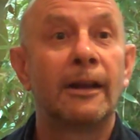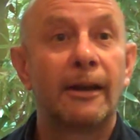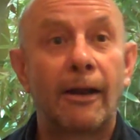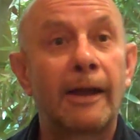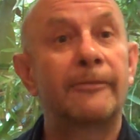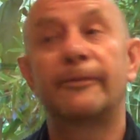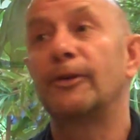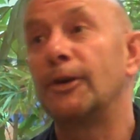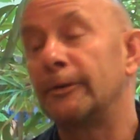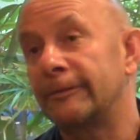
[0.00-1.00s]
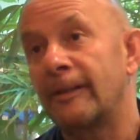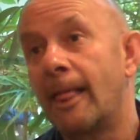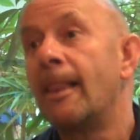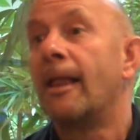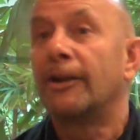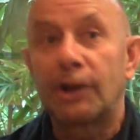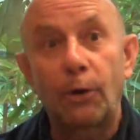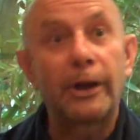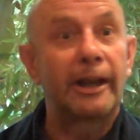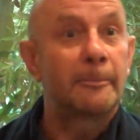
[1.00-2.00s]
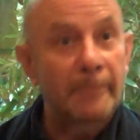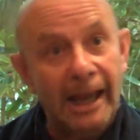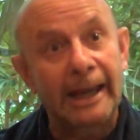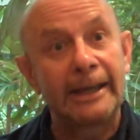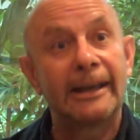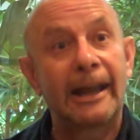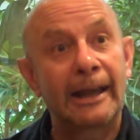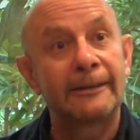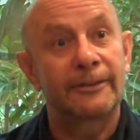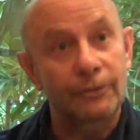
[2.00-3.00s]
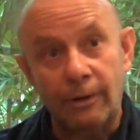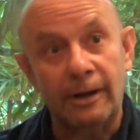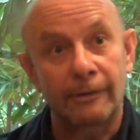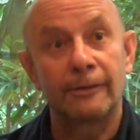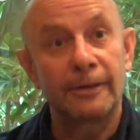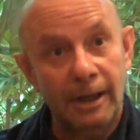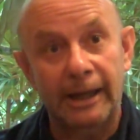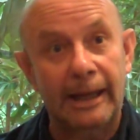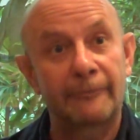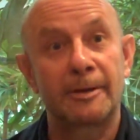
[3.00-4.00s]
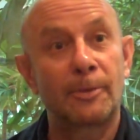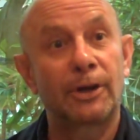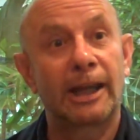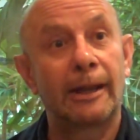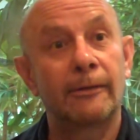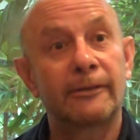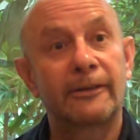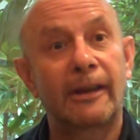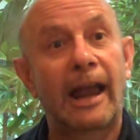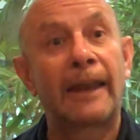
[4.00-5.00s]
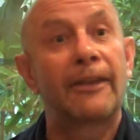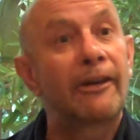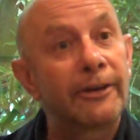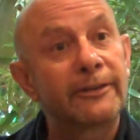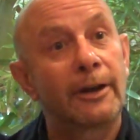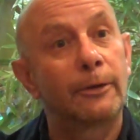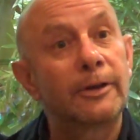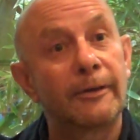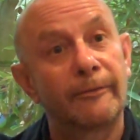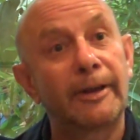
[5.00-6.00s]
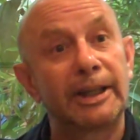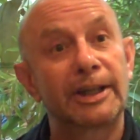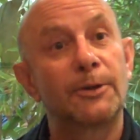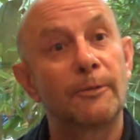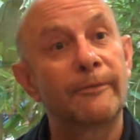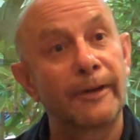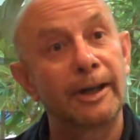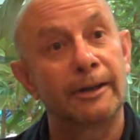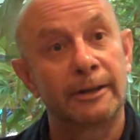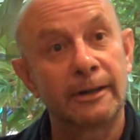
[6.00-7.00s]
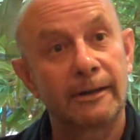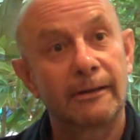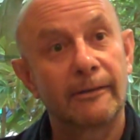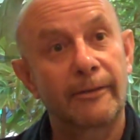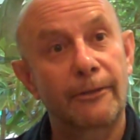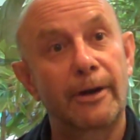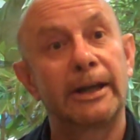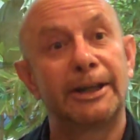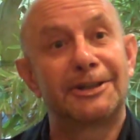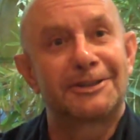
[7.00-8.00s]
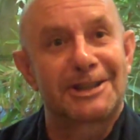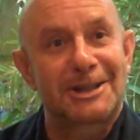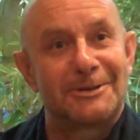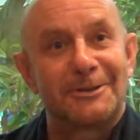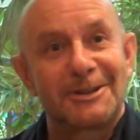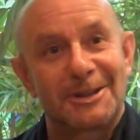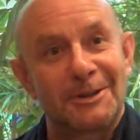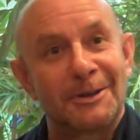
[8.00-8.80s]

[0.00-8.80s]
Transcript: life full of joy and pain and struggle like everybody else, and there is no conventional villain threatening to shoot you.